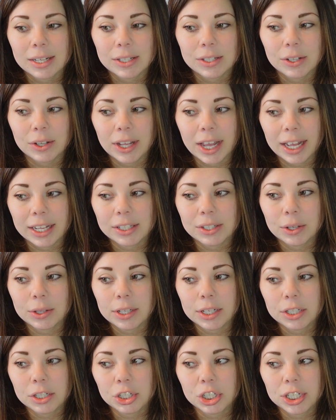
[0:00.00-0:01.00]
so yeah, so
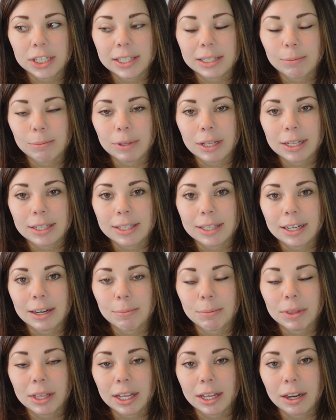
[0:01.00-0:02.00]
these are just some things that
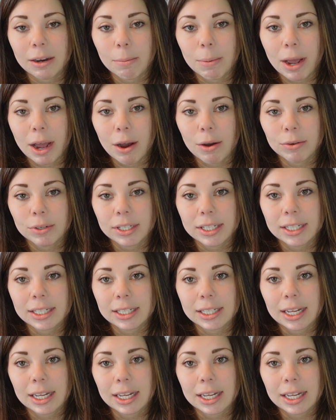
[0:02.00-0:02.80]
I'm thinking about